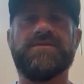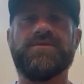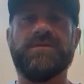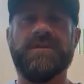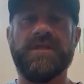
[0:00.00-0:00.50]

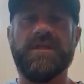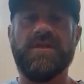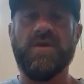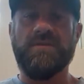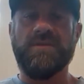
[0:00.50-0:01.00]
trimming
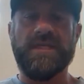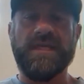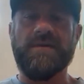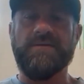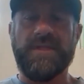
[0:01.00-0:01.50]
equipment
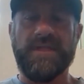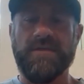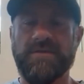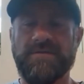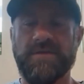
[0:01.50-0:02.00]
out
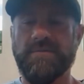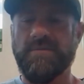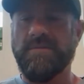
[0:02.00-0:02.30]
there from